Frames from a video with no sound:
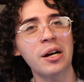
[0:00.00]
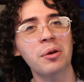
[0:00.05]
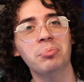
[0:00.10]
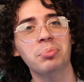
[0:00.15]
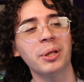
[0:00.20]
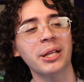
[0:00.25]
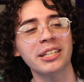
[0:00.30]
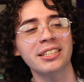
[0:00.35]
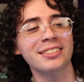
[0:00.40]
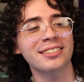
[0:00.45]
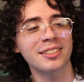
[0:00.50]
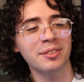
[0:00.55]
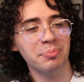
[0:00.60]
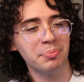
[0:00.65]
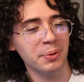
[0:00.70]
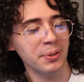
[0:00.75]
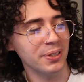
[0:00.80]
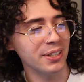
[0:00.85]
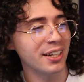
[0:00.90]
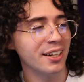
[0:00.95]
Plain and
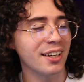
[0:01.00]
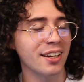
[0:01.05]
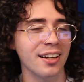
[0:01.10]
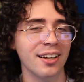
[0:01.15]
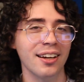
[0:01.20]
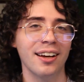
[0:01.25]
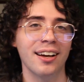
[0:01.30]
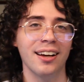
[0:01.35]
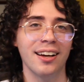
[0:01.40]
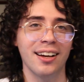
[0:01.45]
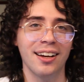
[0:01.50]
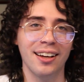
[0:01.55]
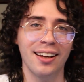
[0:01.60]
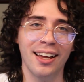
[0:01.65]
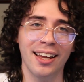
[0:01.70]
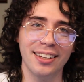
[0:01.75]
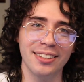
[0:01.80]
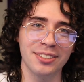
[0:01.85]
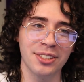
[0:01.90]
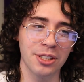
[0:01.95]
simple.
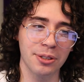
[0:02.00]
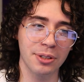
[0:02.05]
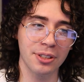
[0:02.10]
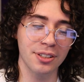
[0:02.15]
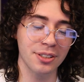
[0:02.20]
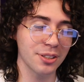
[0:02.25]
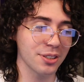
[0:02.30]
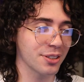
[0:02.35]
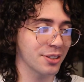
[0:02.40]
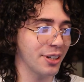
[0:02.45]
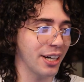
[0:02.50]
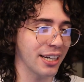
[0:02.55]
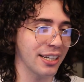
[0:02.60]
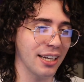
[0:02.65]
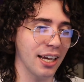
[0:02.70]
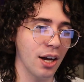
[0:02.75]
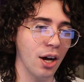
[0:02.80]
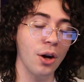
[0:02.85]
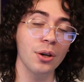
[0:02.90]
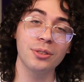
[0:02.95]
And you're
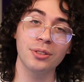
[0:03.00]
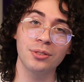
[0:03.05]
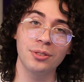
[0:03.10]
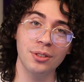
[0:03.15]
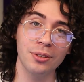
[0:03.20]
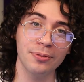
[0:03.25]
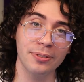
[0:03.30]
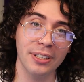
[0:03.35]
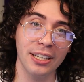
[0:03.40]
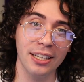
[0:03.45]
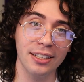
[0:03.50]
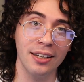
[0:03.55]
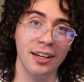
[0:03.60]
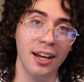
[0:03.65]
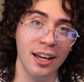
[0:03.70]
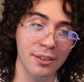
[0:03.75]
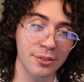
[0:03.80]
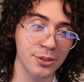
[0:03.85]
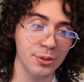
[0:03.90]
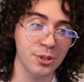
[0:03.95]
great. Also, don't forget,
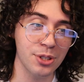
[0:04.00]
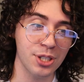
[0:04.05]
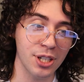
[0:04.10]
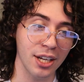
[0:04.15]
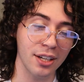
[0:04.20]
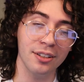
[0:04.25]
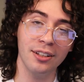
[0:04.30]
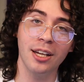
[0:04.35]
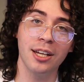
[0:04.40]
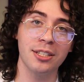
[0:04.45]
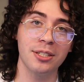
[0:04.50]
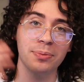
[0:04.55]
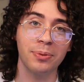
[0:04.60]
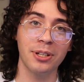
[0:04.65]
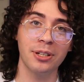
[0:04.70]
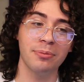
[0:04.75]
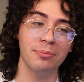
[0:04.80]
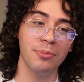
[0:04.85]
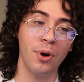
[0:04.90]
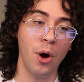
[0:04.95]
I have a Twitch channel. I
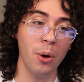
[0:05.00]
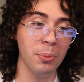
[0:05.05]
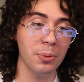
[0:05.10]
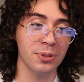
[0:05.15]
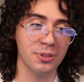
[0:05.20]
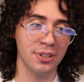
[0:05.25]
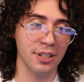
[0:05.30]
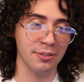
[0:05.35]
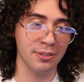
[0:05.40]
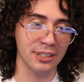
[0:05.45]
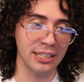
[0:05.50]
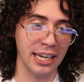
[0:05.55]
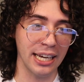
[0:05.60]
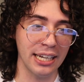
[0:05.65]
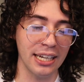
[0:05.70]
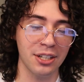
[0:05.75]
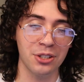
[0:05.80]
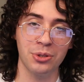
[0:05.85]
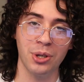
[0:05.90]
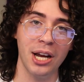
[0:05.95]
stream almost every
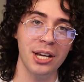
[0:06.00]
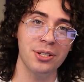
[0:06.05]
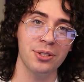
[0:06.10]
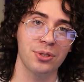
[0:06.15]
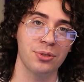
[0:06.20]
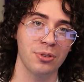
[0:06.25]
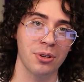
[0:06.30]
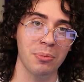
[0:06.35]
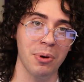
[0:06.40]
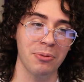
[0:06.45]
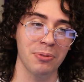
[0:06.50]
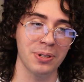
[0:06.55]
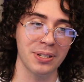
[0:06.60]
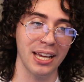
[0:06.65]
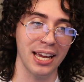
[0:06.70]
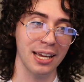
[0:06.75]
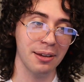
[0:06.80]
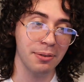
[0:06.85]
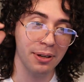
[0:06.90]
day. I try to stream every day.